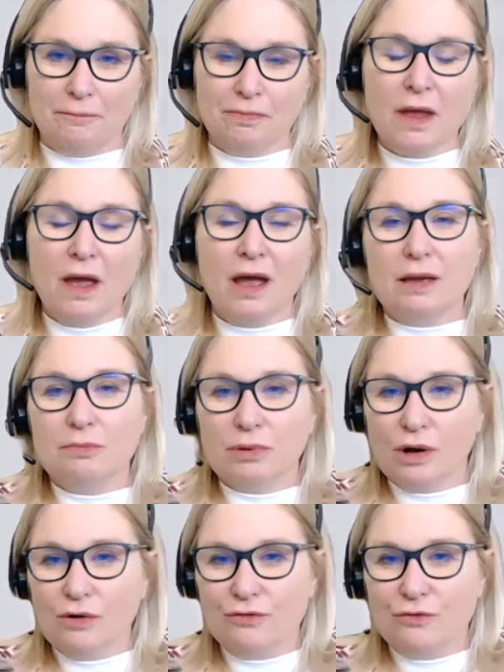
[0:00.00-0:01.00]
A pro
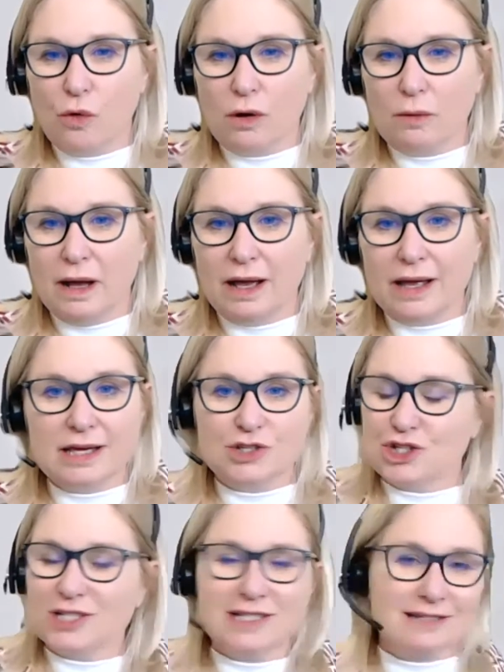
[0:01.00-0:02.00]
forma is
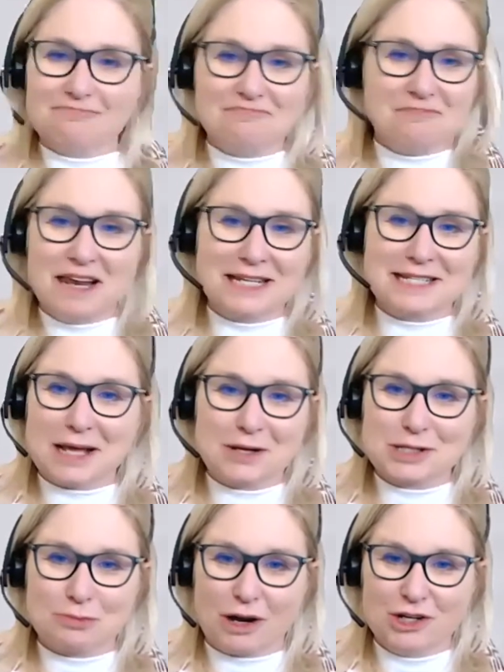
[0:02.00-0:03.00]
just an Excel
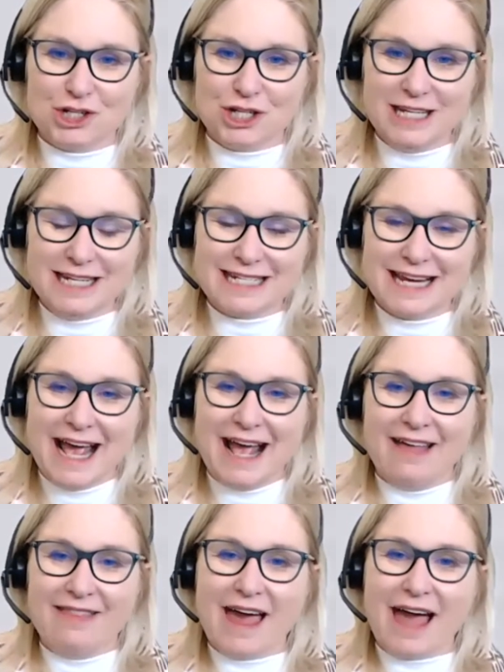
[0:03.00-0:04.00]
spreadsheet
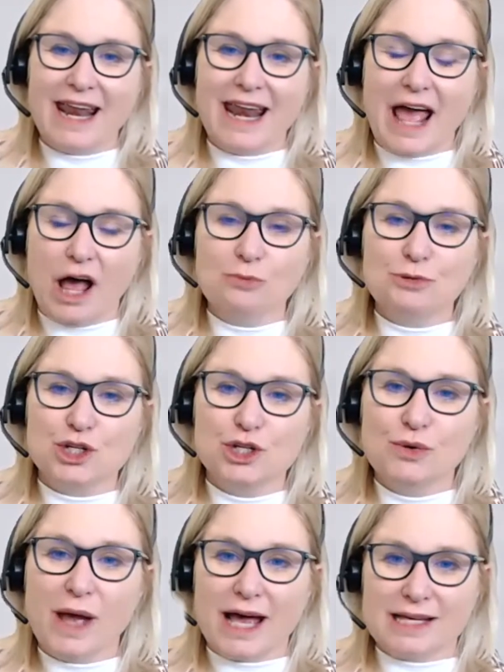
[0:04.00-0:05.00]
that helps you
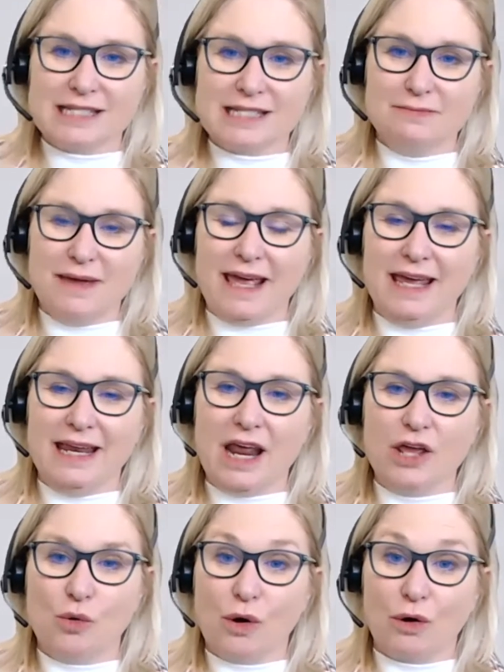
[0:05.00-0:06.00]
estimate
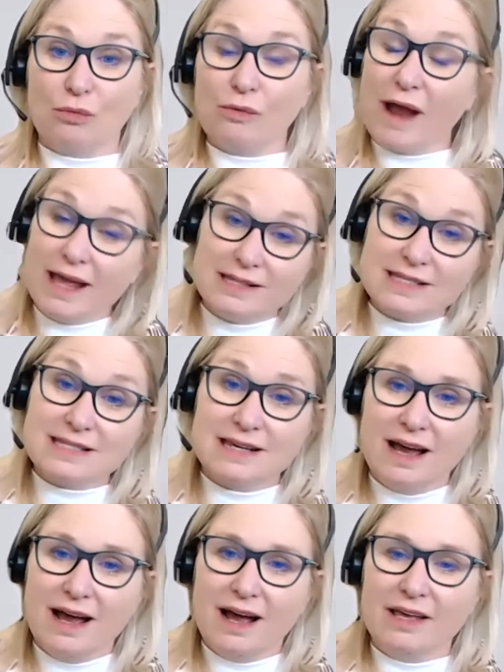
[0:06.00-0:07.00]
your rents,
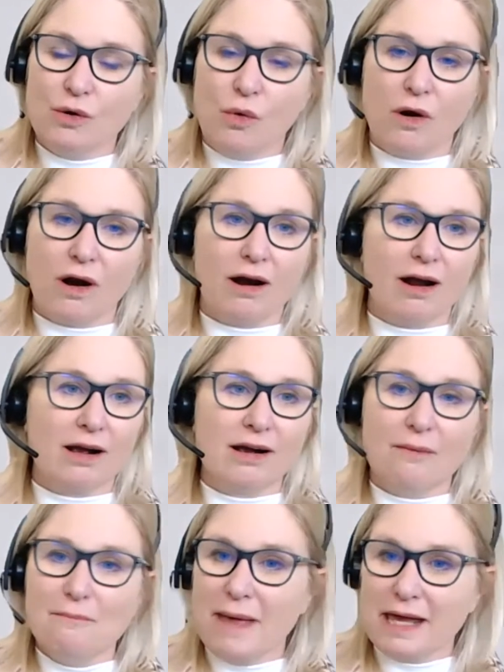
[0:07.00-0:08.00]
your
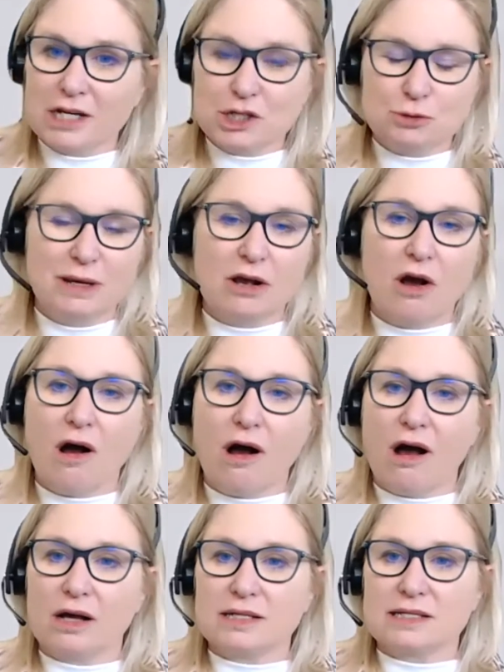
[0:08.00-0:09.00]
management
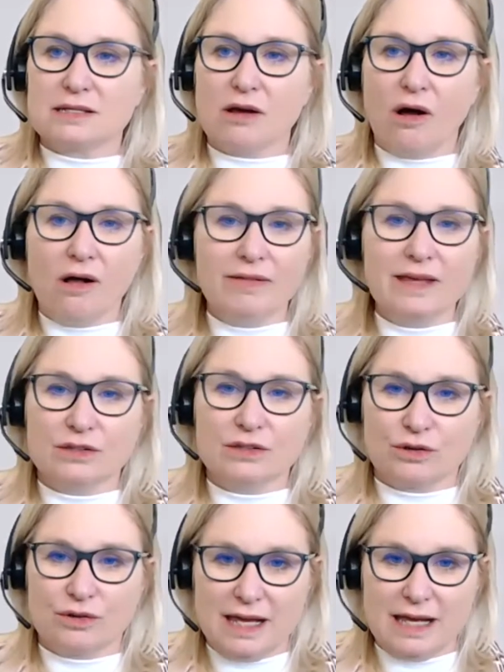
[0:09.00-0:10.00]
costs, all the other
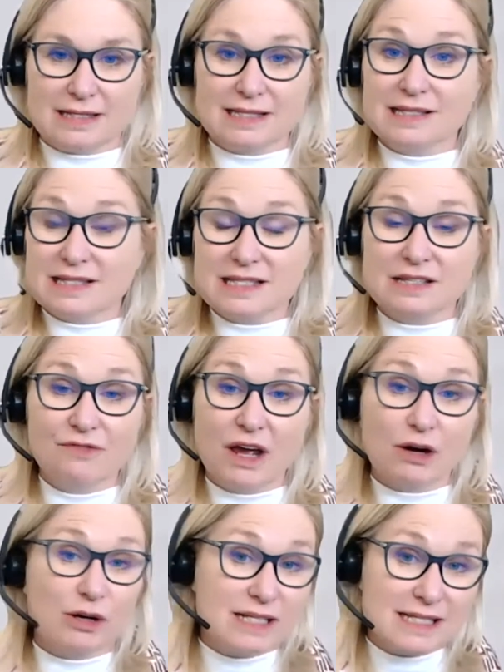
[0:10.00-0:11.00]
things. This is a very
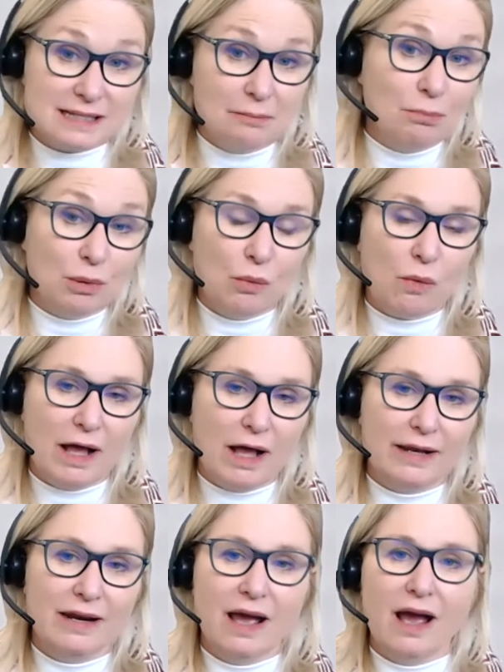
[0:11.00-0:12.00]
simple one,
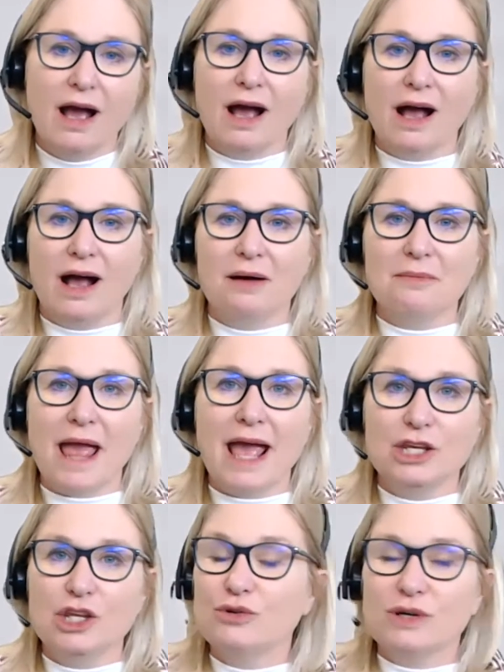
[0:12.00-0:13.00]
and
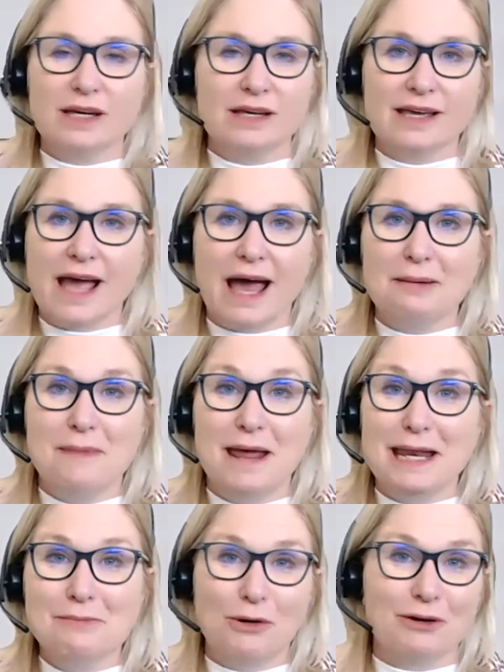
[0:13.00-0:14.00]
you can get many
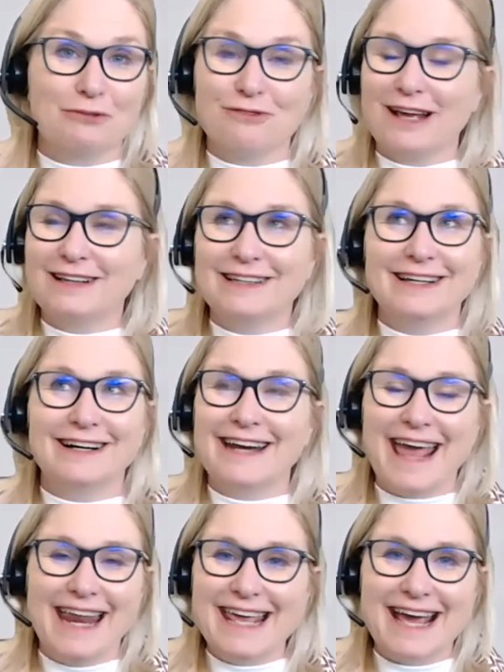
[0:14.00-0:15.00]
more, frankly, on
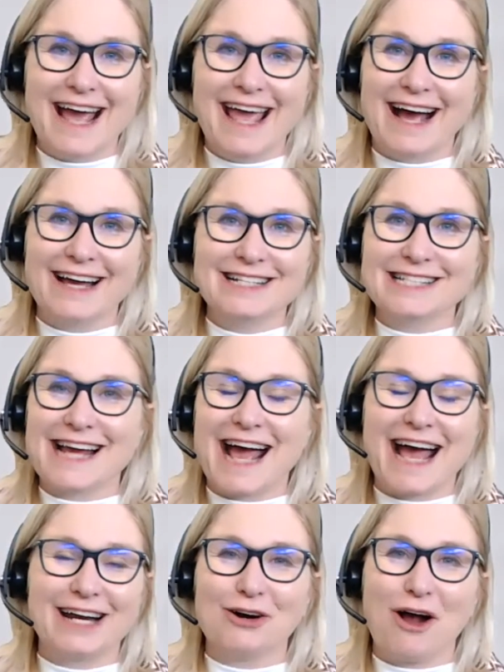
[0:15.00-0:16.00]
any AI chat or
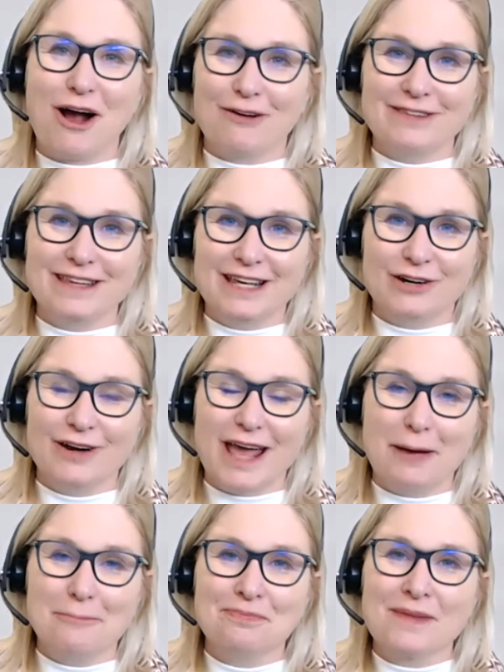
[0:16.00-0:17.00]
off the internet.
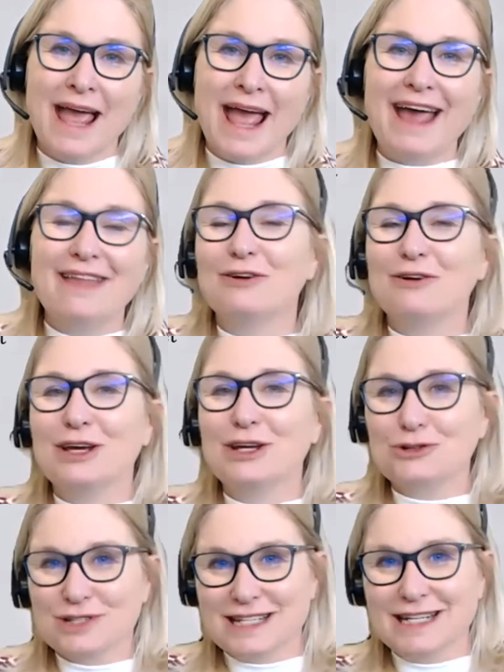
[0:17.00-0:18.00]
And they're
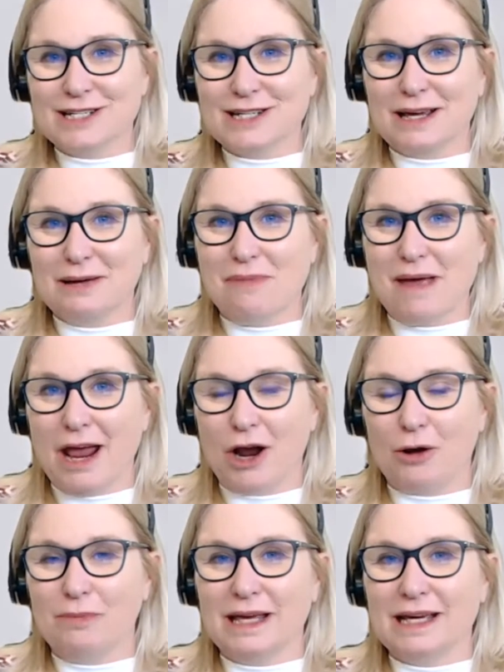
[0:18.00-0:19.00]
interesting to compare
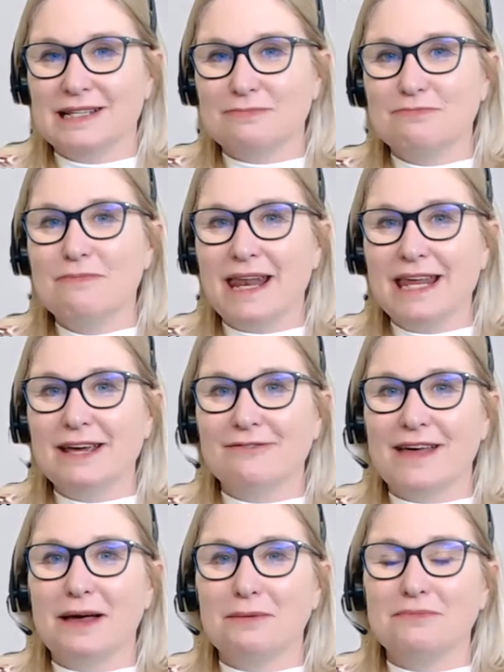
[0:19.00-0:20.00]
because many of
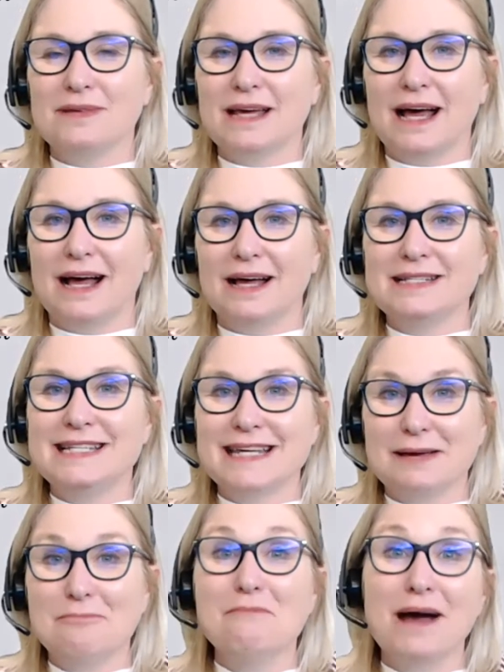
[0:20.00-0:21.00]
them dig
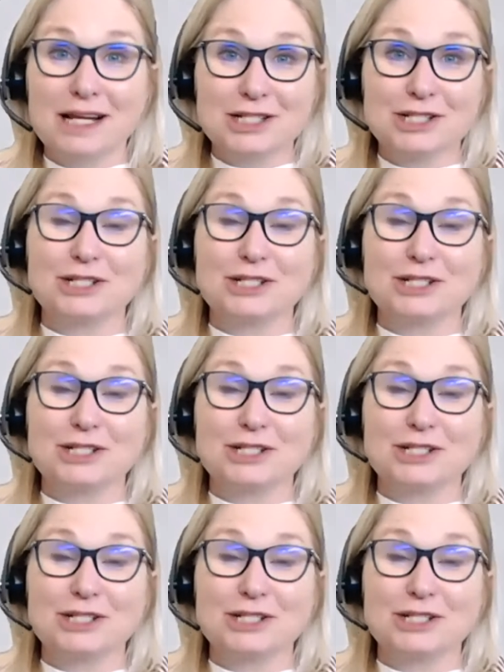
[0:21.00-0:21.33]
much